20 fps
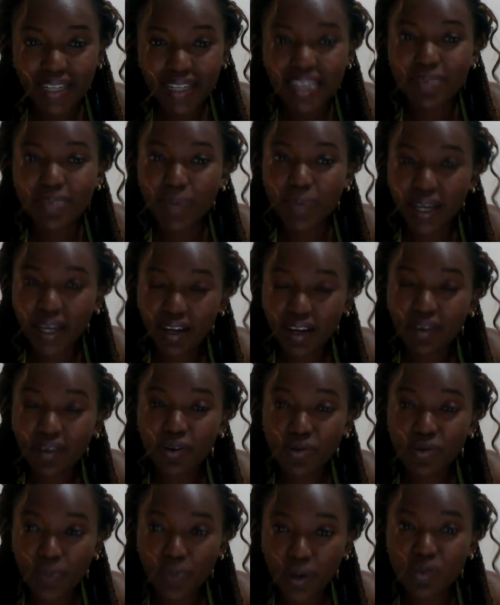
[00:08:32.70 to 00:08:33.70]
is my
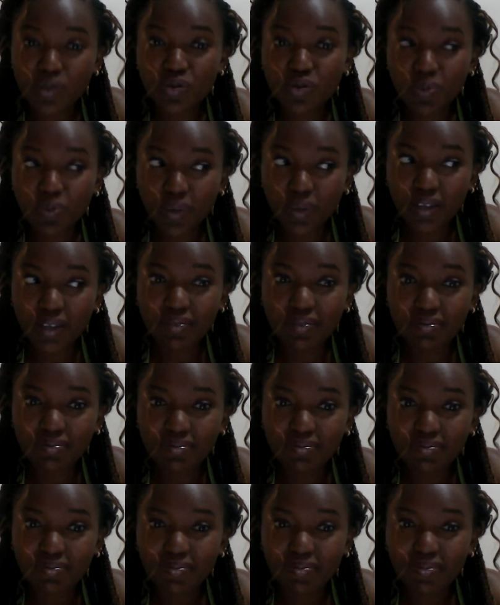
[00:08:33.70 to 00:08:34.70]
kingdom spouse to be,
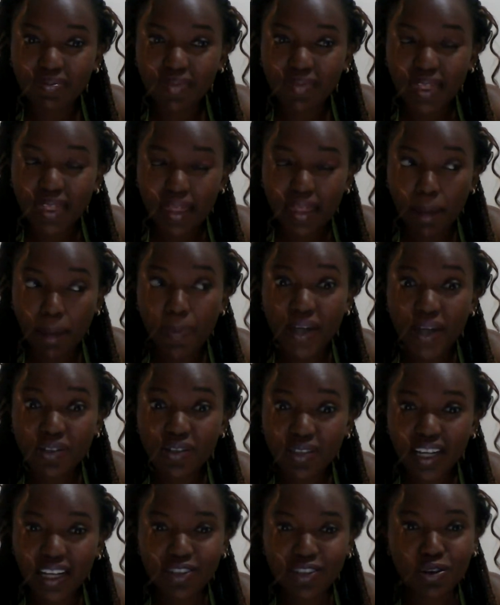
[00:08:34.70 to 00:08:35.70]
the
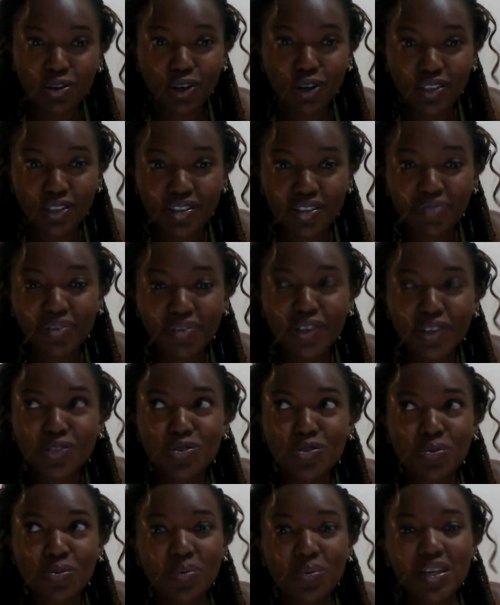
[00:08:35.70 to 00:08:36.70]
person that God revealed
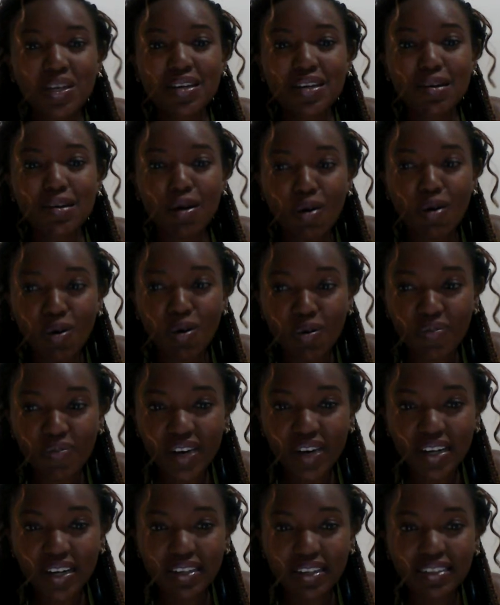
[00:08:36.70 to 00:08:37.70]
to me
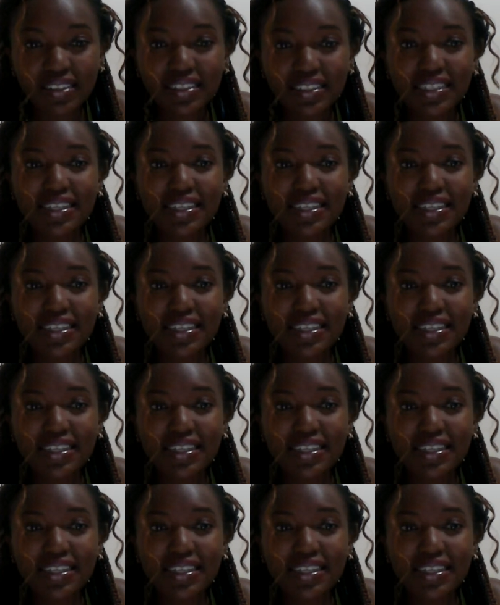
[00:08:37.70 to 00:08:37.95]
over